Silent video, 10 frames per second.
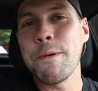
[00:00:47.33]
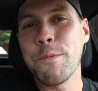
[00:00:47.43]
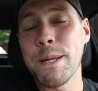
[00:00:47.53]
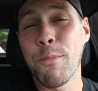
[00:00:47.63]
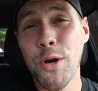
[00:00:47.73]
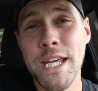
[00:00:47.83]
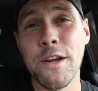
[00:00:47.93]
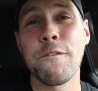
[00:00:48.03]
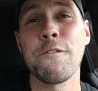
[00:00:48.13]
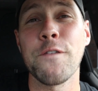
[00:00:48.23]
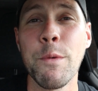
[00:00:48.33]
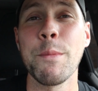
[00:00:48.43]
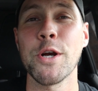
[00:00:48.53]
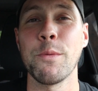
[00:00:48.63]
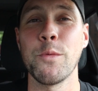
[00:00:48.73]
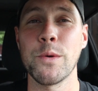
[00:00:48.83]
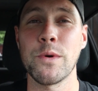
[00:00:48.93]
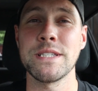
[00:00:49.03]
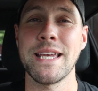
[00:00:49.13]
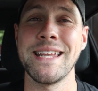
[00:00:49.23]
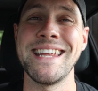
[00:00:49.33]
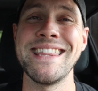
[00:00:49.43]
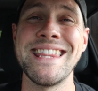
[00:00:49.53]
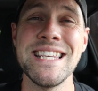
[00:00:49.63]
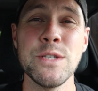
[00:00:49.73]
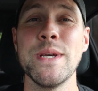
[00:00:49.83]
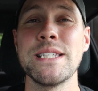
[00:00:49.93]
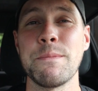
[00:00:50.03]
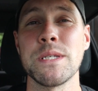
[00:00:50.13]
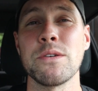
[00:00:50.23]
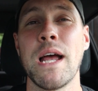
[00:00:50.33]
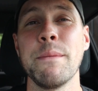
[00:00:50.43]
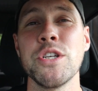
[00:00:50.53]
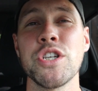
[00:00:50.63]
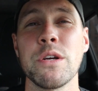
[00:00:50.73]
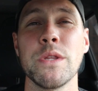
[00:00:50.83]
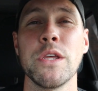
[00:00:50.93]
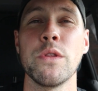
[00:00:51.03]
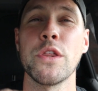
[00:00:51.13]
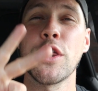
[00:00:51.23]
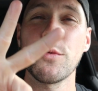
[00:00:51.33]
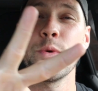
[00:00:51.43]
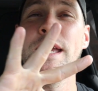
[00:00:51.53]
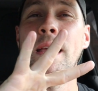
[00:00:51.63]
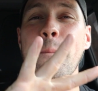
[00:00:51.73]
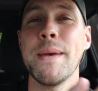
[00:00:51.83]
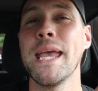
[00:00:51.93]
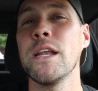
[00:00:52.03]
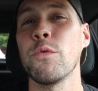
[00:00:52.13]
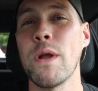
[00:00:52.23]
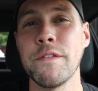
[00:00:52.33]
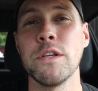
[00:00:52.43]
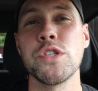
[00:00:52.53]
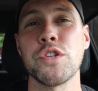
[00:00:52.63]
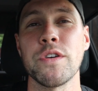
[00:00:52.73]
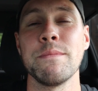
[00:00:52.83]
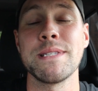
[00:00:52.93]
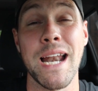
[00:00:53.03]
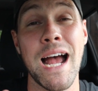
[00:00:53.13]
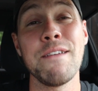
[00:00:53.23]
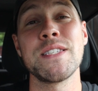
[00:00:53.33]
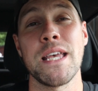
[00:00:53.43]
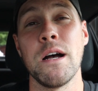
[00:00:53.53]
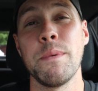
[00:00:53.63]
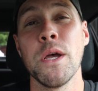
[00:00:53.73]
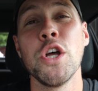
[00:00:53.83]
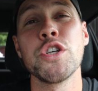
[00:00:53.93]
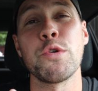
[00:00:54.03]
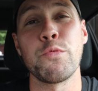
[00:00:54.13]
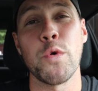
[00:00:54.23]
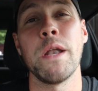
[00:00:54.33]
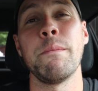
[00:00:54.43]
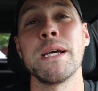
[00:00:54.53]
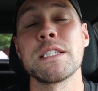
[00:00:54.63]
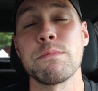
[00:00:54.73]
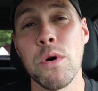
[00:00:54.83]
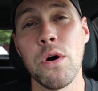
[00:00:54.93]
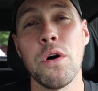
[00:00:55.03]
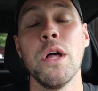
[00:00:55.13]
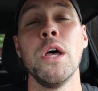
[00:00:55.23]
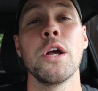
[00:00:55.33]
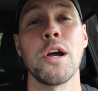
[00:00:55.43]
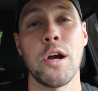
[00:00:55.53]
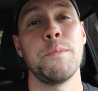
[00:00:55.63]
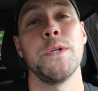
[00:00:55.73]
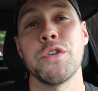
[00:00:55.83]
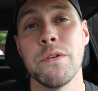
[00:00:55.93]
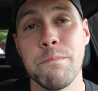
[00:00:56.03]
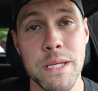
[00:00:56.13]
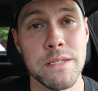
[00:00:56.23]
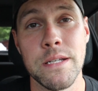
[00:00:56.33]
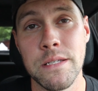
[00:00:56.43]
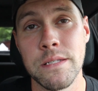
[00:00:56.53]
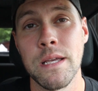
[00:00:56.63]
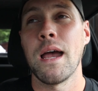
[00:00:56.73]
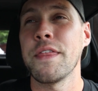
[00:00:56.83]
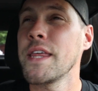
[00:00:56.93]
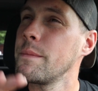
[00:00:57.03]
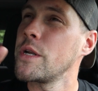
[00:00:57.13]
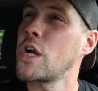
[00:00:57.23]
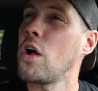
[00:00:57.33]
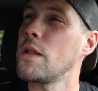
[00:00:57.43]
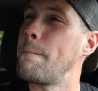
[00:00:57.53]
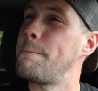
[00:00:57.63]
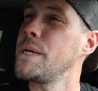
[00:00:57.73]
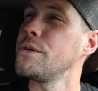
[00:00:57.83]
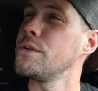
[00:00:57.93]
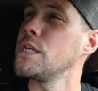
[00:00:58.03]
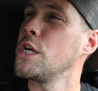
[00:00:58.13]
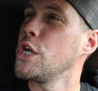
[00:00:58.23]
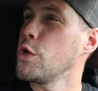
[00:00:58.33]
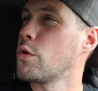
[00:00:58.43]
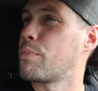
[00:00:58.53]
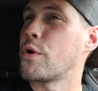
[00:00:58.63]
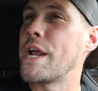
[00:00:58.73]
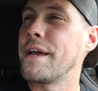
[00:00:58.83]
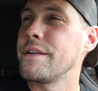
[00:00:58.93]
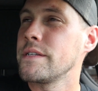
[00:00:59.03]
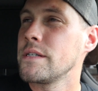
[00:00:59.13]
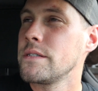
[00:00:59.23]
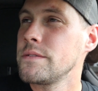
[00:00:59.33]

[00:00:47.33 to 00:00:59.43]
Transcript: up everybody, Mark here from Remarkable Woodworks, and in this week's episode I'm going to share with you the 3 main revenue streams that I've set up to run my small carpentry business. I think I'm going to call it Build Your Brand.